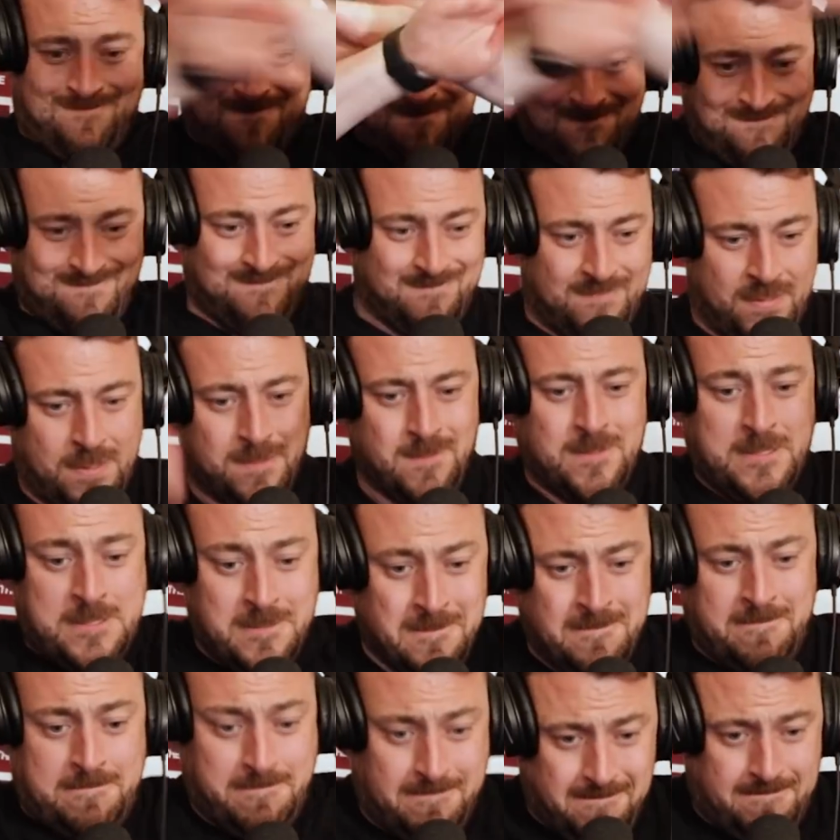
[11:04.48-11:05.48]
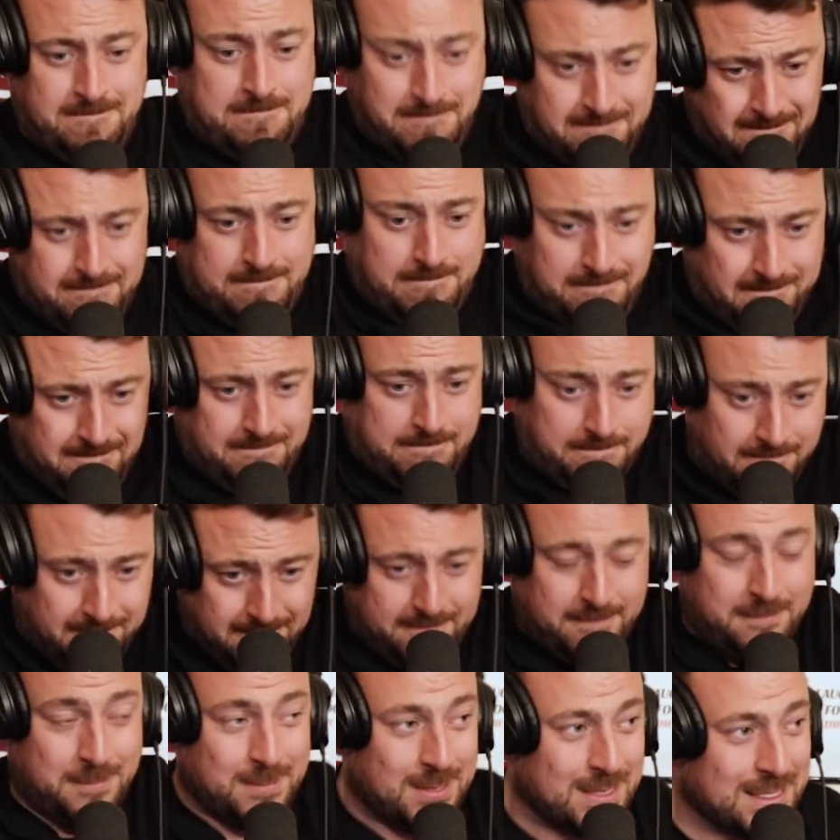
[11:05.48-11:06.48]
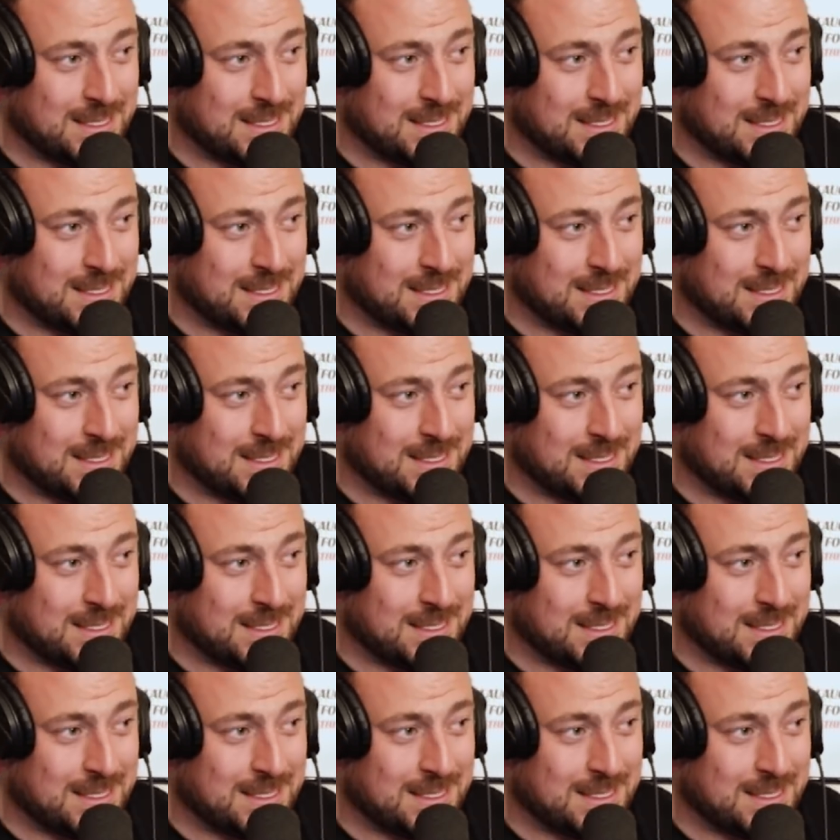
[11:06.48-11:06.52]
Like they're landing a fucking fighter plane.